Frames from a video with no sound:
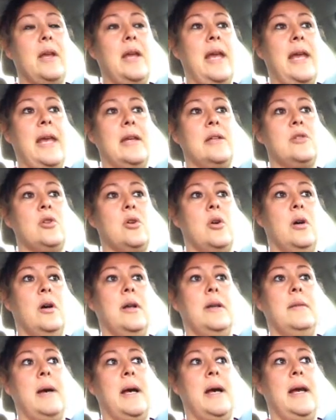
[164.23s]
and
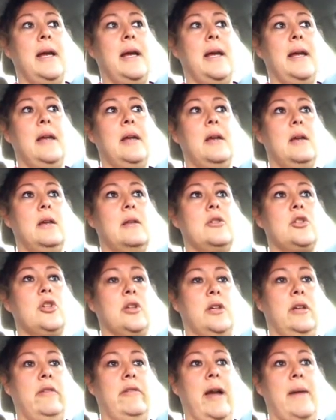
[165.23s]
on my
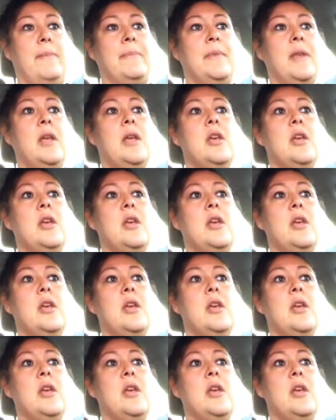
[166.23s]
turkey wrap.